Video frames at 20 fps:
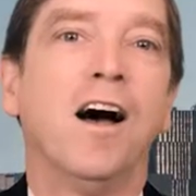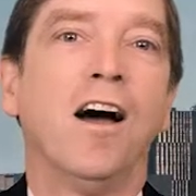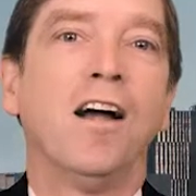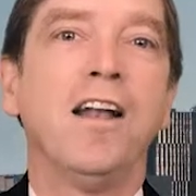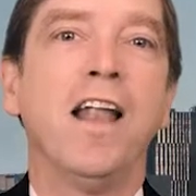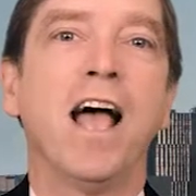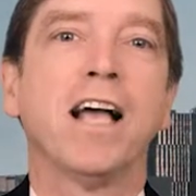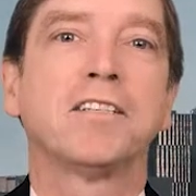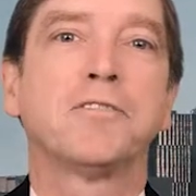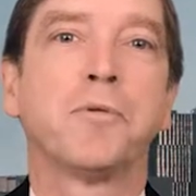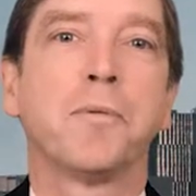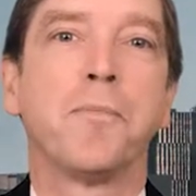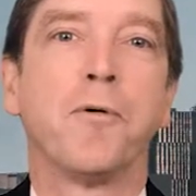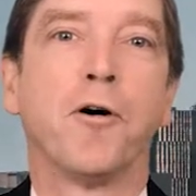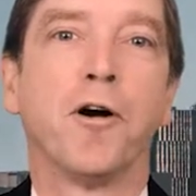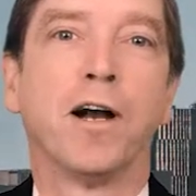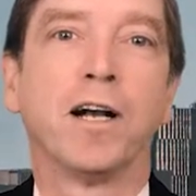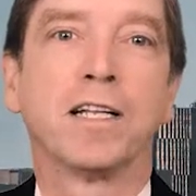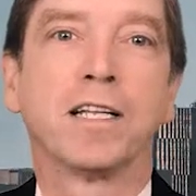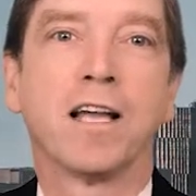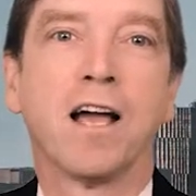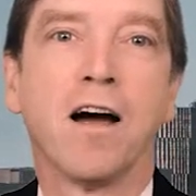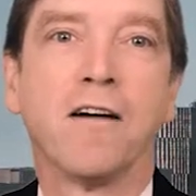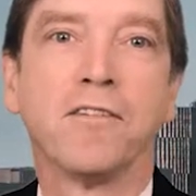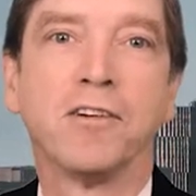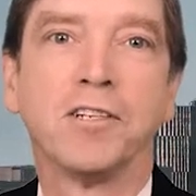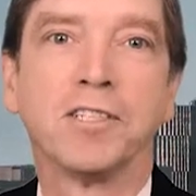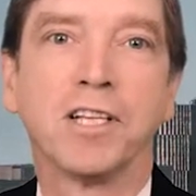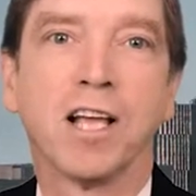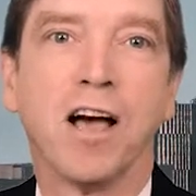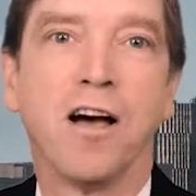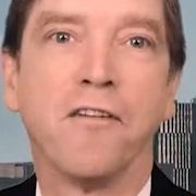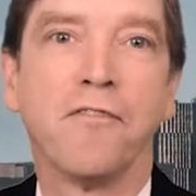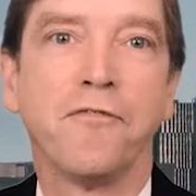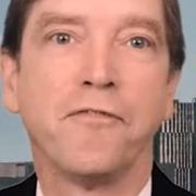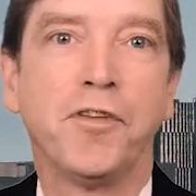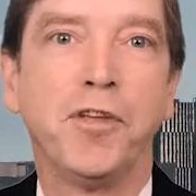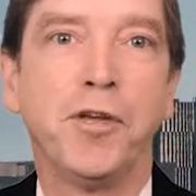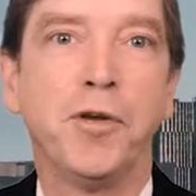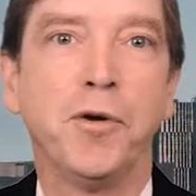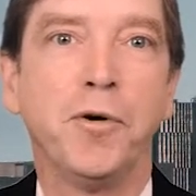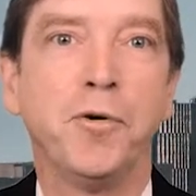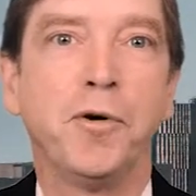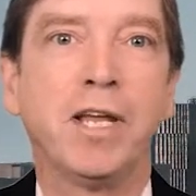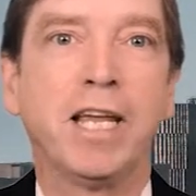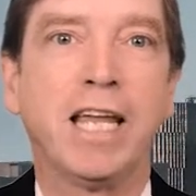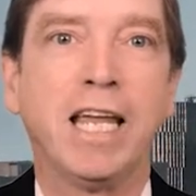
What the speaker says: Our next report covers a few